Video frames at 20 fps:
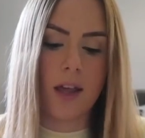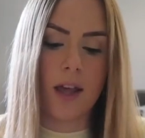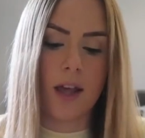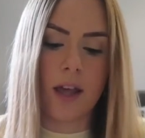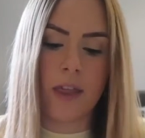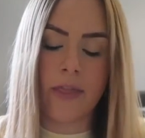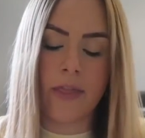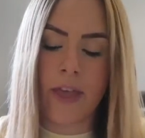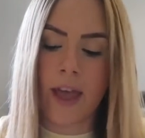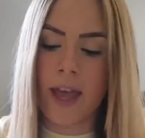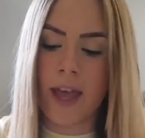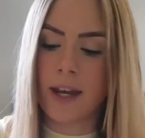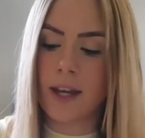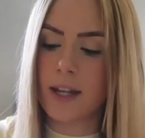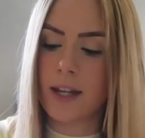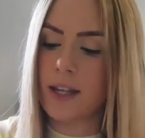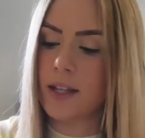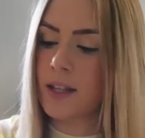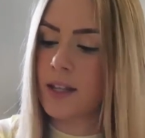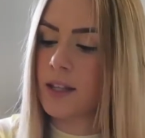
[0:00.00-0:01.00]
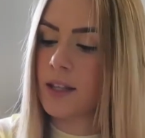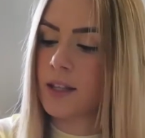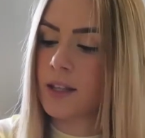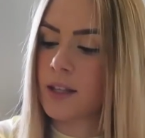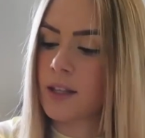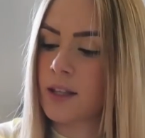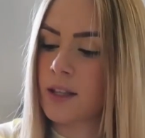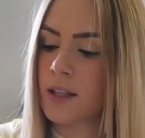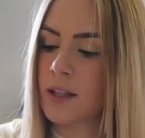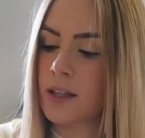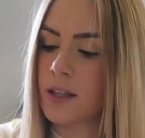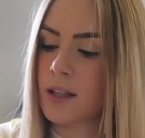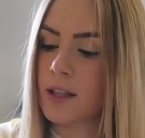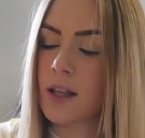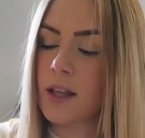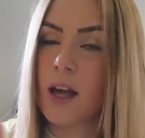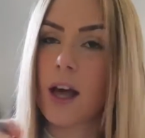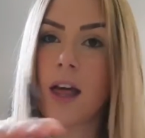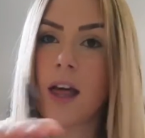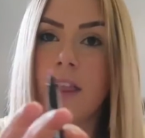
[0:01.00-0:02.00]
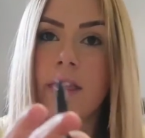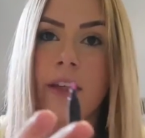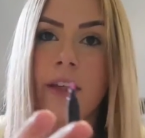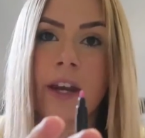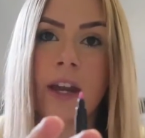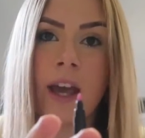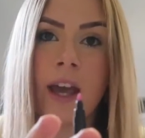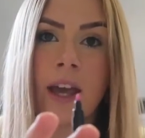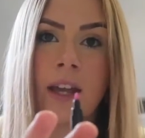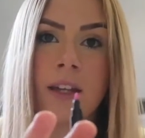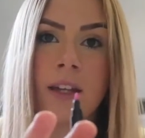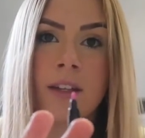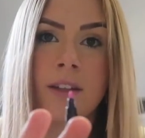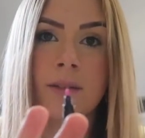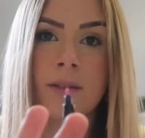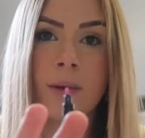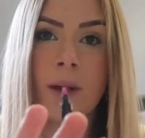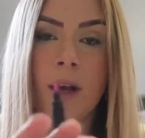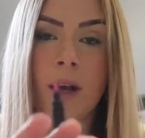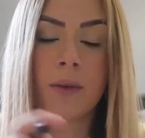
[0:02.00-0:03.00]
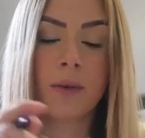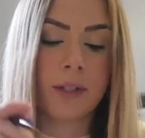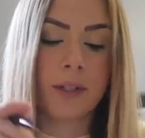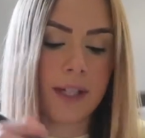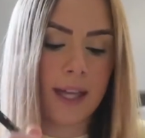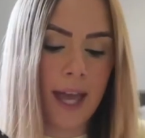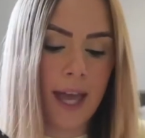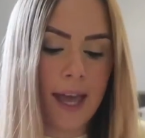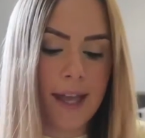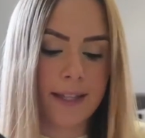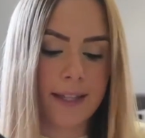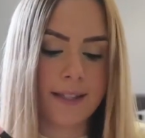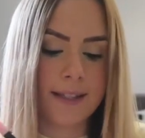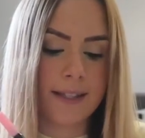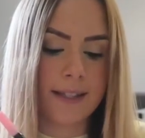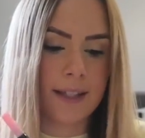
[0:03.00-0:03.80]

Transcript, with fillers: and then a thinner end as well. Yes,